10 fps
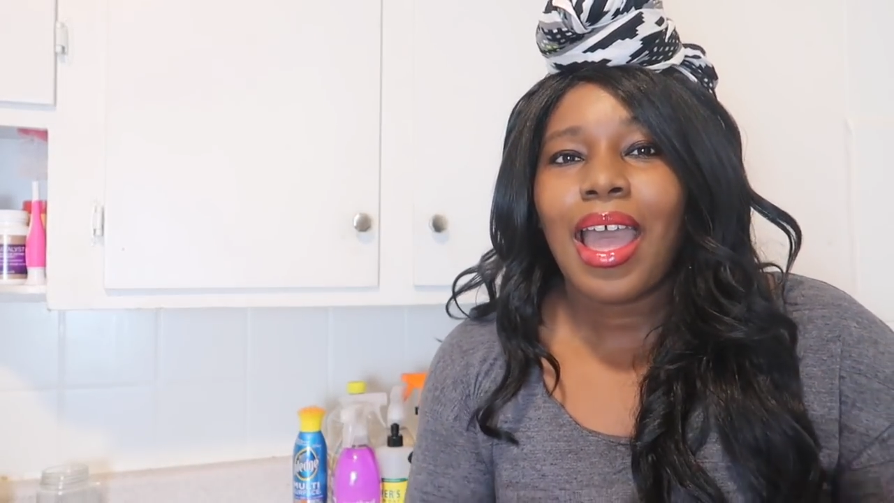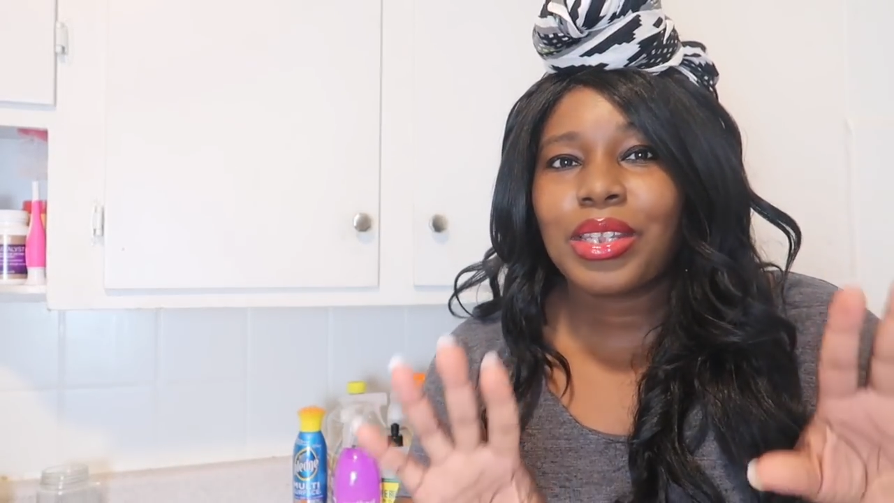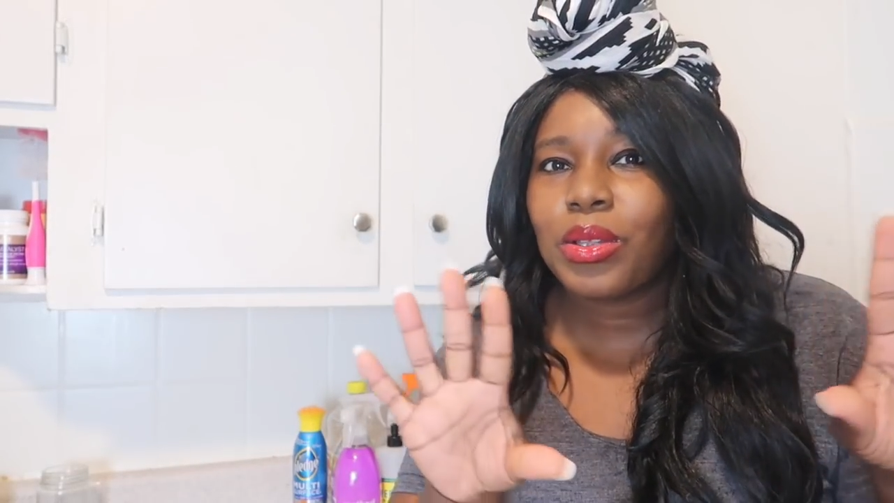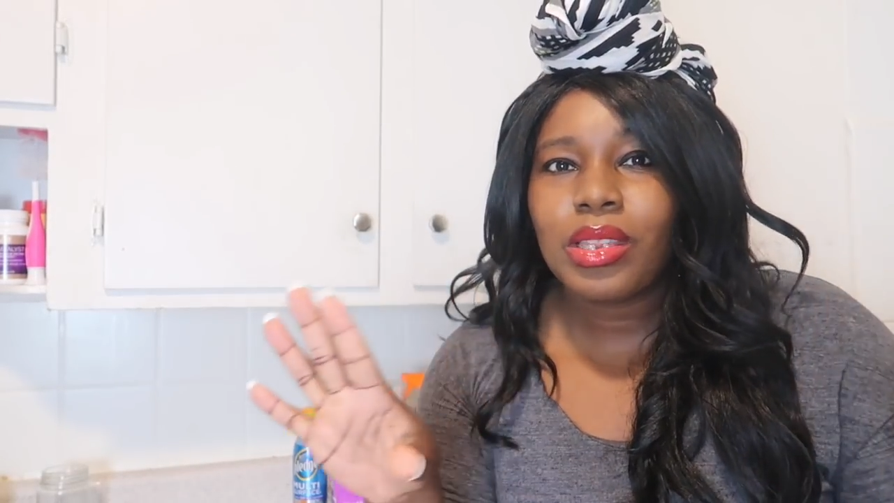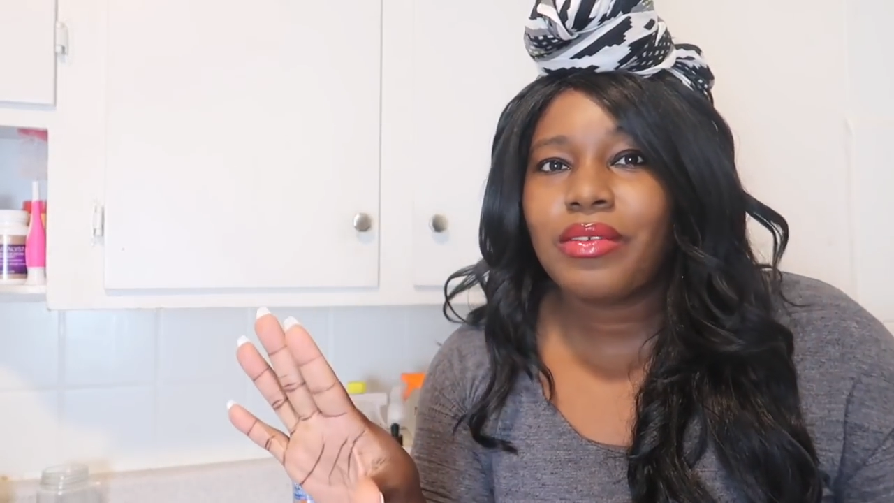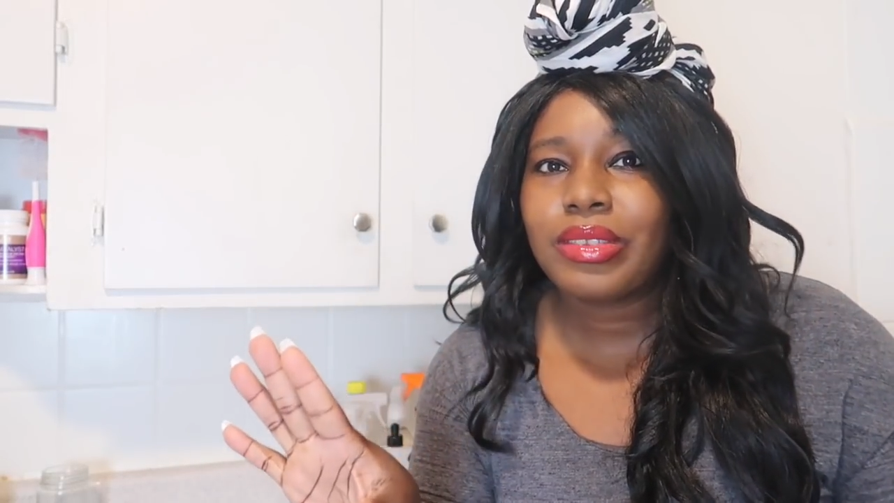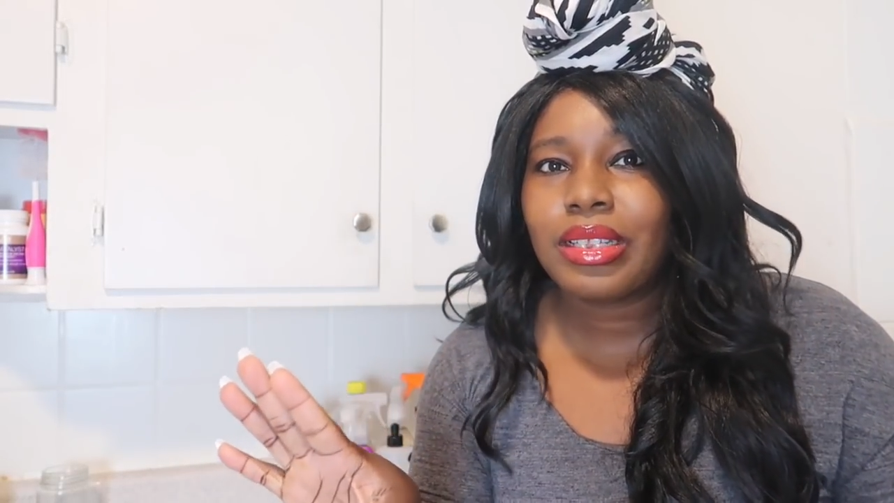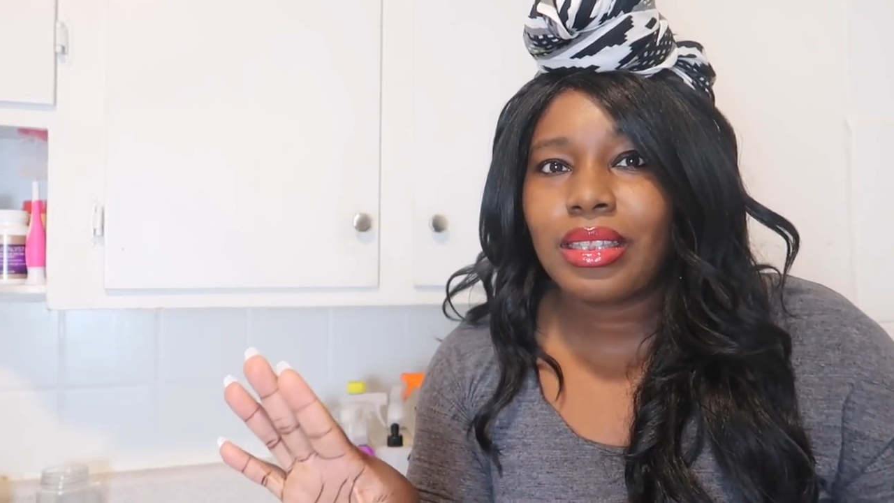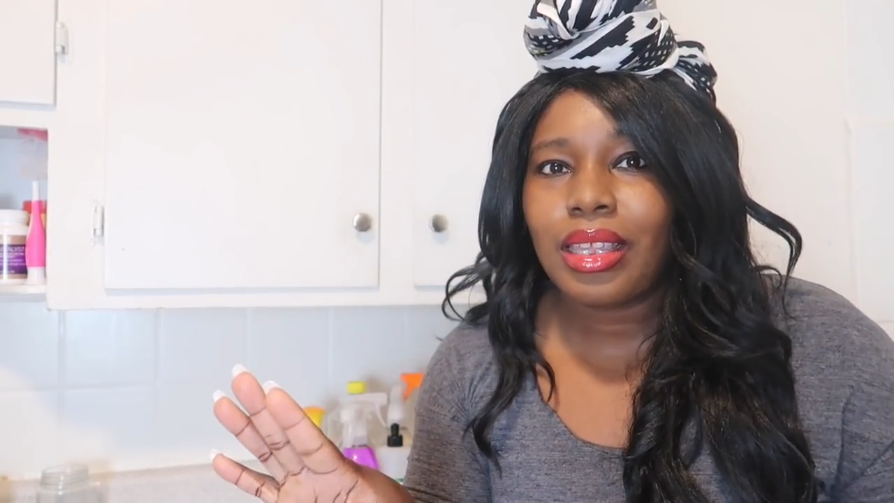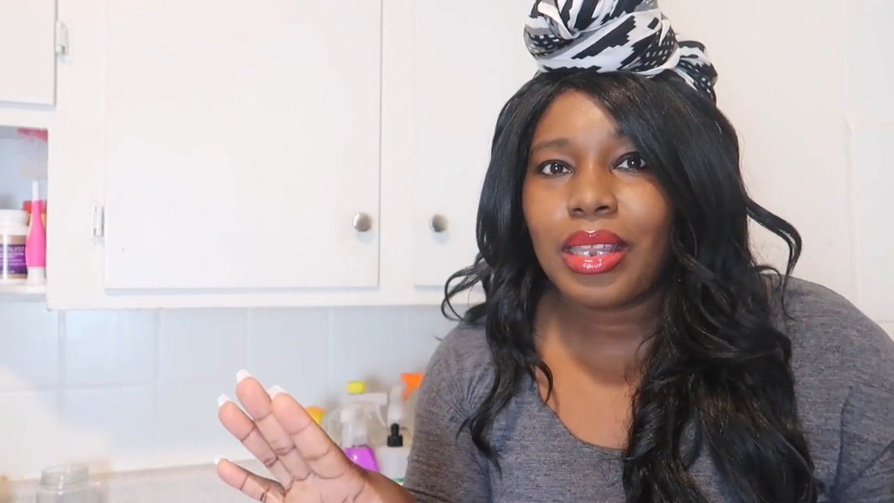I don't love
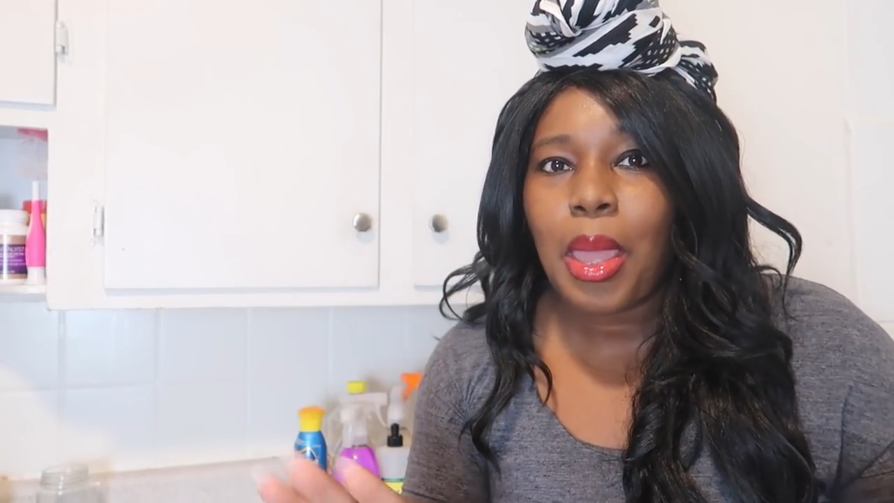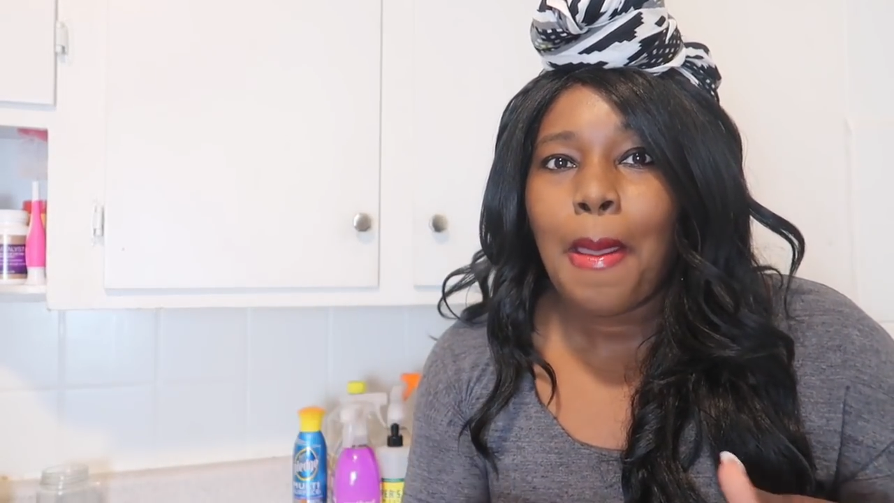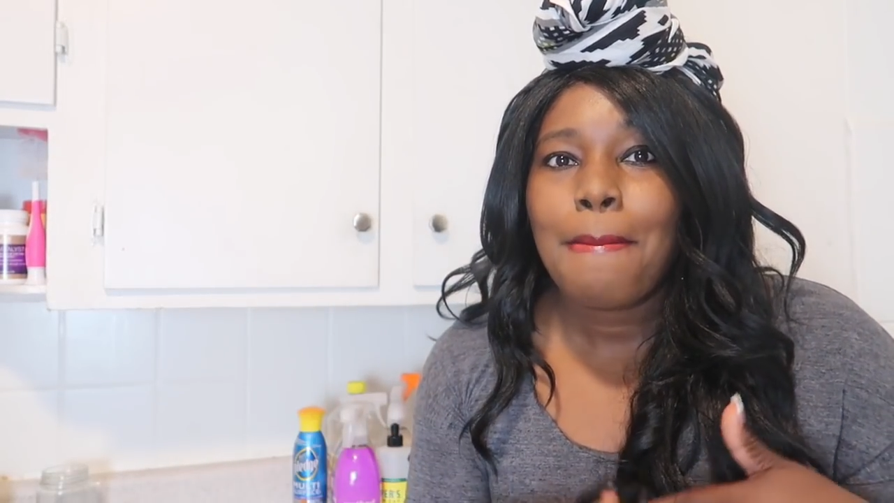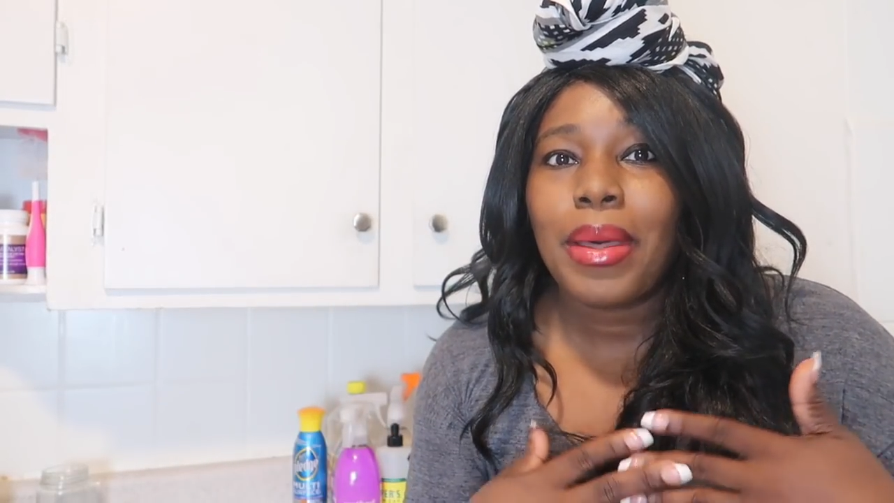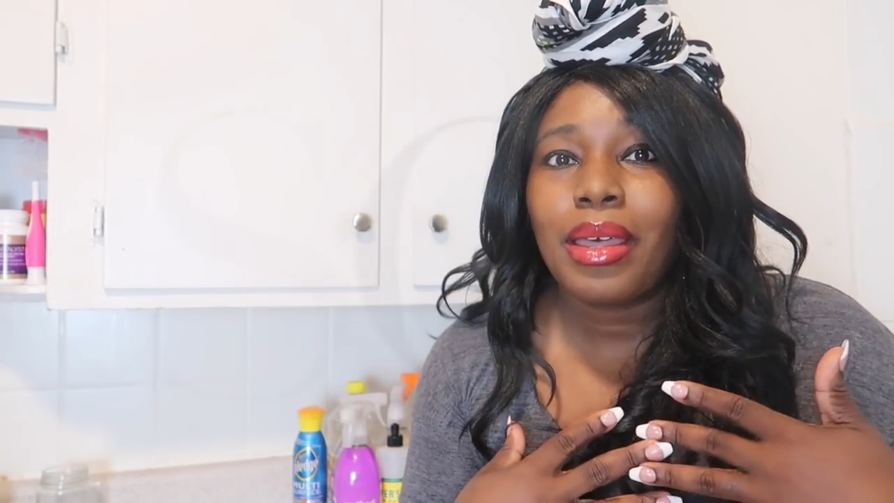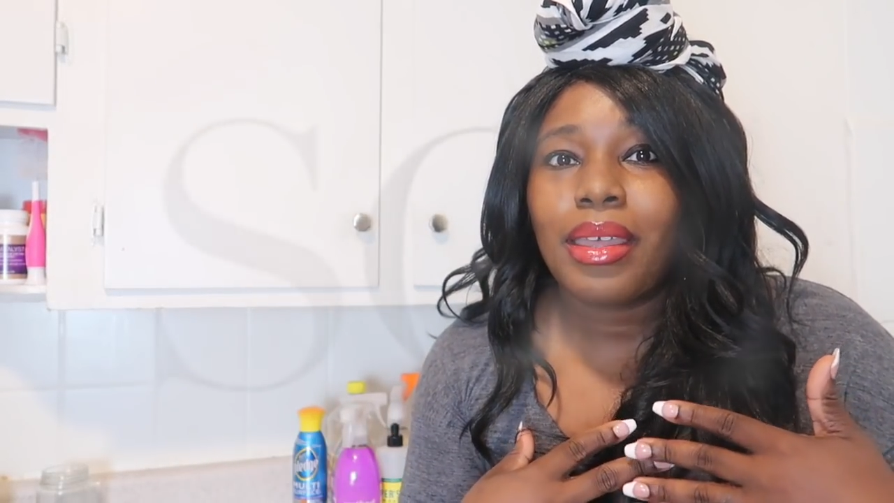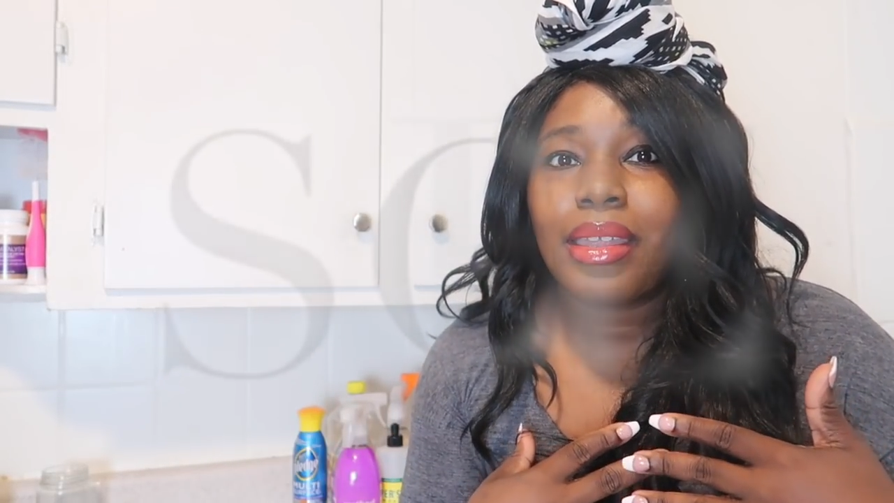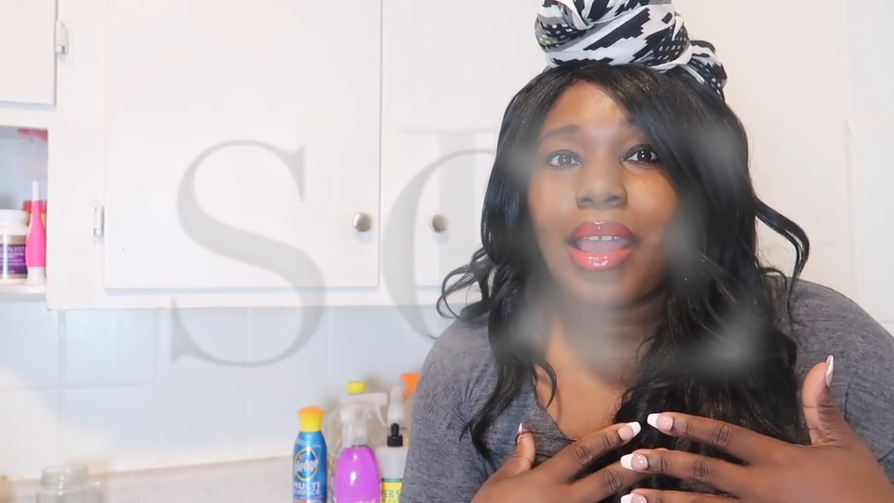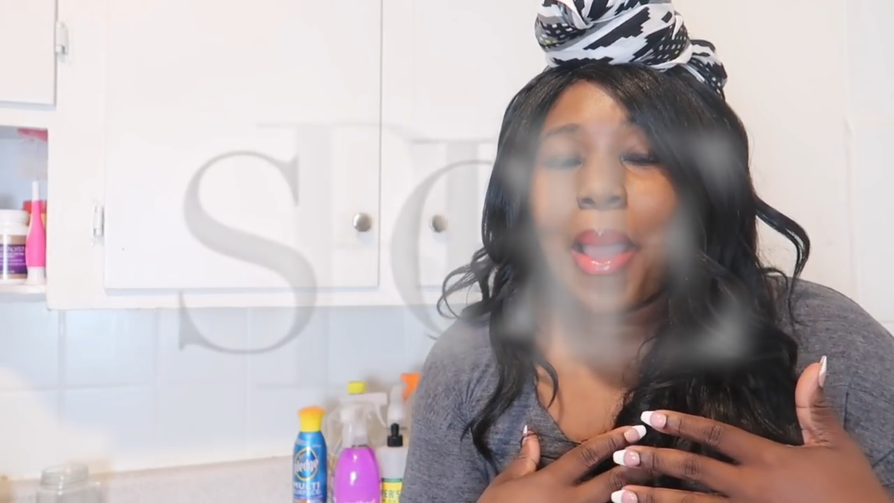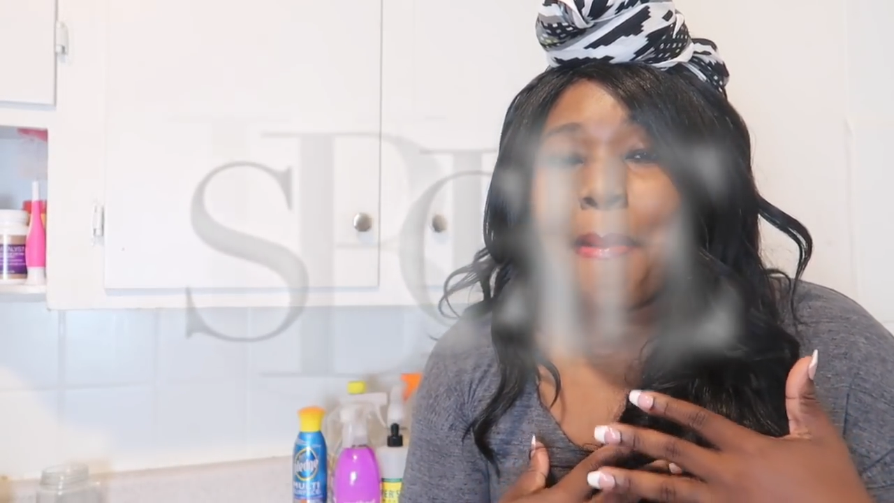to clean,
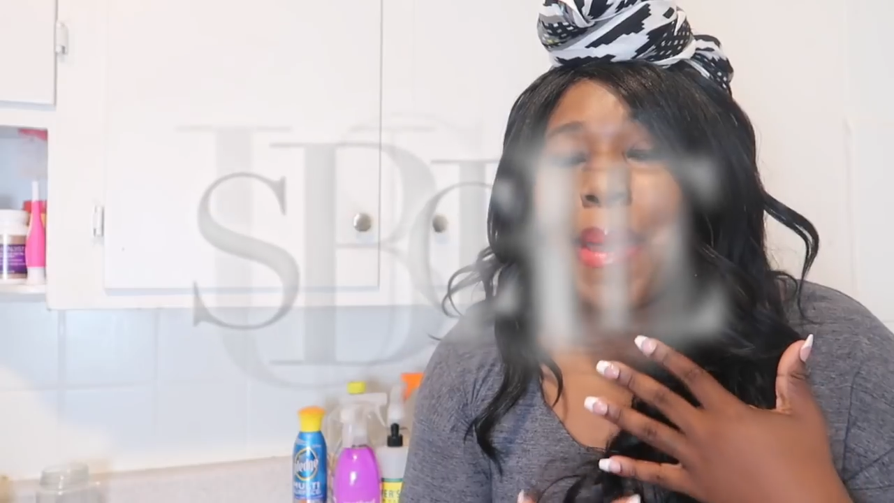but